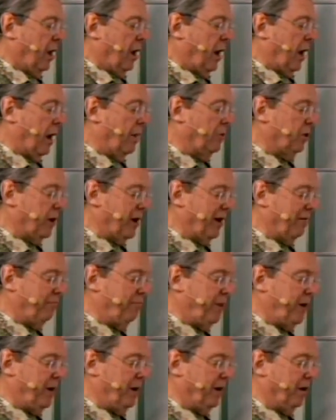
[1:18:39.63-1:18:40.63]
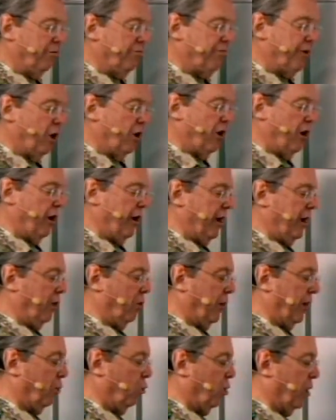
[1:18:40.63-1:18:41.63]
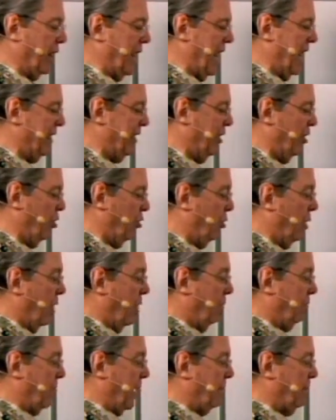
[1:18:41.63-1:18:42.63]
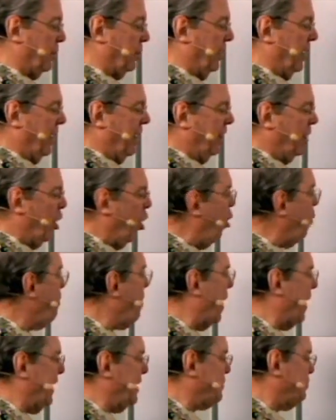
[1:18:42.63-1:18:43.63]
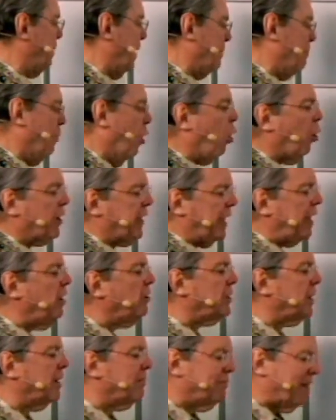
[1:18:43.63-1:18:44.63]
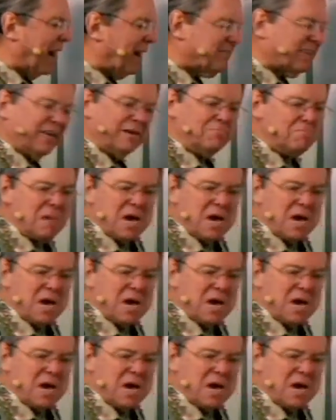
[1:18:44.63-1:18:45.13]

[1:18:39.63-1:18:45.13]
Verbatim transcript: I'm going to have to be an authority in what I do. Nobody's been more guilty of that than